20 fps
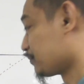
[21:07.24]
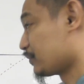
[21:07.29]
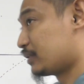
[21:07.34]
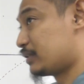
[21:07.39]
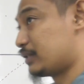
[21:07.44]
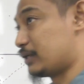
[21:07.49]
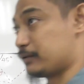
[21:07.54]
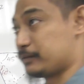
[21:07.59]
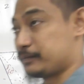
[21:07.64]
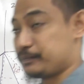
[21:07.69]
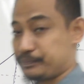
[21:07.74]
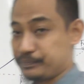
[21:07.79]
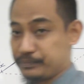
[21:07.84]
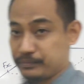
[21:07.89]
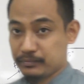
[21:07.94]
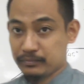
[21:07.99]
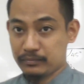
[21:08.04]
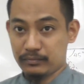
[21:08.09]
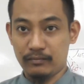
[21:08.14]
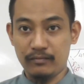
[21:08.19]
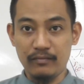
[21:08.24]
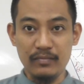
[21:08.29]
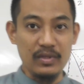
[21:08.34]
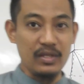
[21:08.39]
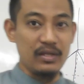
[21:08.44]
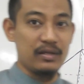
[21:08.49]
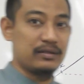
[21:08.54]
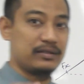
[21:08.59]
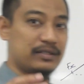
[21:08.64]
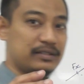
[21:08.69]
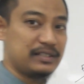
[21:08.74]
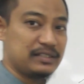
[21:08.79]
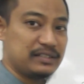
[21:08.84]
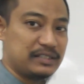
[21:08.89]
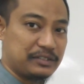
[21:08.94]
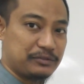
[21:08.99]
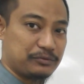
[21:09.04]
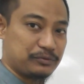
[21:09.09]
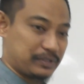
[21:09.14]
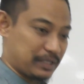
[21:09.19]
Now, the thing
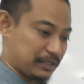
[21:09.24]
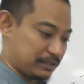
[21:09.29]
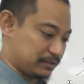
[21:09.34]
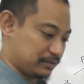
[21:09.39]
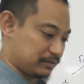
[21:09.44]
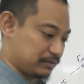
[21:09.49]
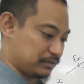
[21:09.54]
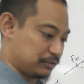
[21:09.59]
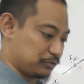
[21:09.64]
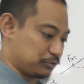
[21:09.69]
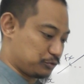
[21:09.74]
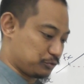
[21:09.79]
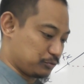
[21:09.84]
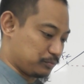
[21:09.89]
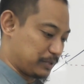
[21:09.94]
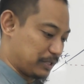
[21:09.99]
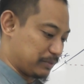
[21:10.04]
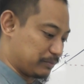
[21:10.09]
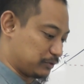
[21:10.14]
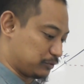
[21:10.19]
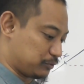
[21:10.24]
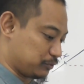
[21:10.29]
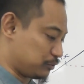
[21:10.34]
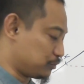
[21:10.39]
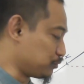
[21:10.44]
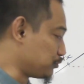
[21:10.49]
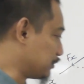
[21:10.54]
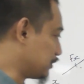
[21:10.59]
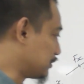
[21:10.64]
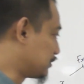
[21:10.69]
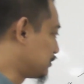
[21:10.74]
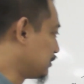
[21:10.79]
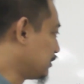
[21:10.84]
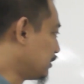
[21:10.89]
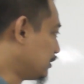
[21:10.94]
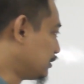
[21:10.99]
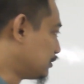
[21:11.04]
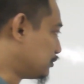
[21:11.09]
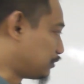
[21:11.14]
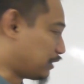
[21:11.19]
that you should be able to do is
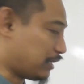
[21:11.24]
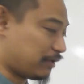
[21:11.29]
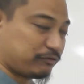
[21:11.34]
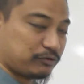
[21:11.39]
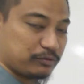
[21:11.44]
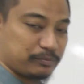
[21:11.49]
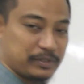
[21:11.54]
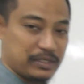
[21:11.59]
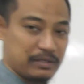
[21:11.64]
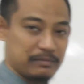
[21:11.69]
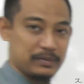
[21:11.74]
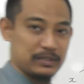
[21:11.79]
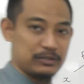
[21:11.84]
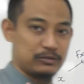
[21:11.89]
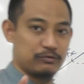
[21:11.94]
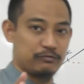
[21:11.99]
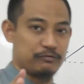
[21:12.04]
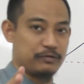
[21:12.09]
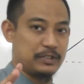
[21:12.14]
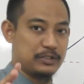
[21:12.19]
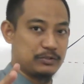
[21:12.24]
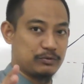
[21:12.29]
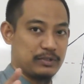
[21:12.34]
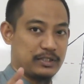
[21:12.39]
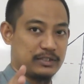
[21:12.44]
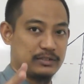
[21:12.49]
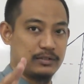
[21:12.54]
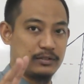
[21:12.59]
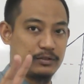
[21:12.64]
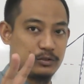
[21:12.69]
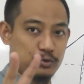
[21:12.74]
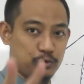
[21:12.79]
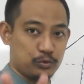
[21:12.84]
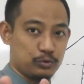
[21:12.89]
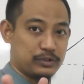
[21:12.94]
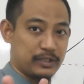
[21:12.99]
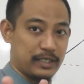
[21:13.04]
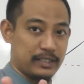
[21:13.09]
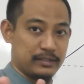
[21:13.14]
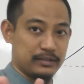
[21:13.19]
you have to be able to visualize the
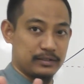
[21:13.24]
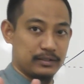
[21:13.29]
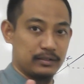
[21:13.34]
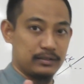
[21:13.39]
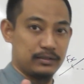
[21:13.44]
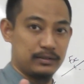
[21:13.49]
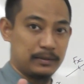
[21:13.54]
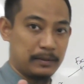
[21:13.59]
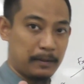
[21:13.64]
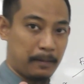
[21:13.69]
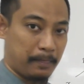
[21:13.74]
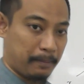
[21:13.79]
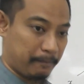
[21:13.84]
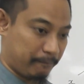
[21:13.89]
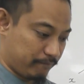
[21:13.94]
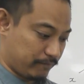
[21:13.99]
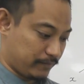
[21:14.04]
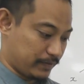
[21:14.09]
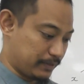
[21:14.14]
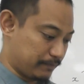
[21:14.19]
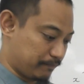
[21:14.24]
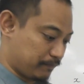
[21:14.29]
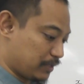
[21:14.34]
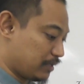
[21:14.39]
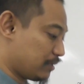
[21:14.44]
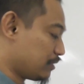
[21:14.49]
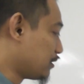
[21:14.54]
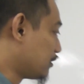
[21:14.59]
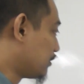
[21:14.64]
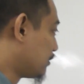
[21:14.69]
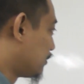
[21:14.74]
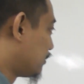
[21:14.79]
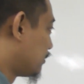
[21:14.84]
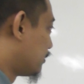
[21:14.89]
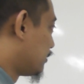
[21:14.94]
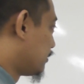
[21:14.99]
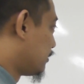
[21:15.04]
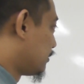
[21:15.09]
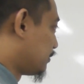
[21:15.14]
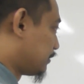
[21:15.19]
two triangles, right?
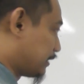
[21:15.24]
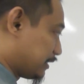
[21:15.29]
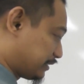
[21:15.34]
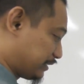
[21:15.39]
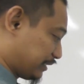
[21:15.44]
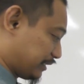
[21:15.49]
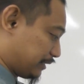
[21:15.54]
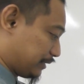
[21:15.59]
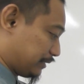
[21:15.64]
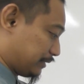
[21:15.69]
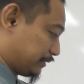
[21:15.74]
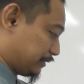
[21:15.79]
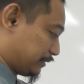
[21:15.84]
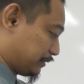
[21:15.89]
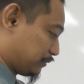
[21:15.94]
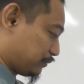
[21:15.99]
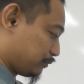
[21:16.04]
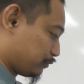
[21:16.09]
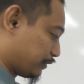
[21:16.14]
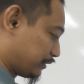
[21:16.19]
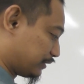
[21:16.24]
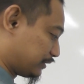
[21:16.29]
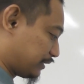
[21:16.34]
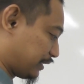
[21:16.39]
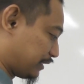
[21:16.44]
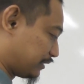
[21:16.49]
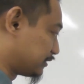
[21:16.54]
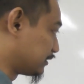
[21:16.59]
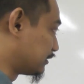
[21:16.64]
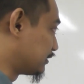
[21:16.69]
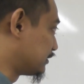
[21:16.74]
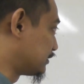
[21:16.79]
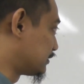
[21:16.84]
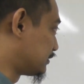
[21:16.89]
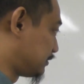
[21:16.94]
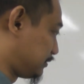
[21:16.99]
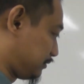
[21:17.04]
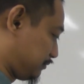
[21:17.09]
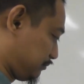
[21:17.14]
Let's say one triangle is,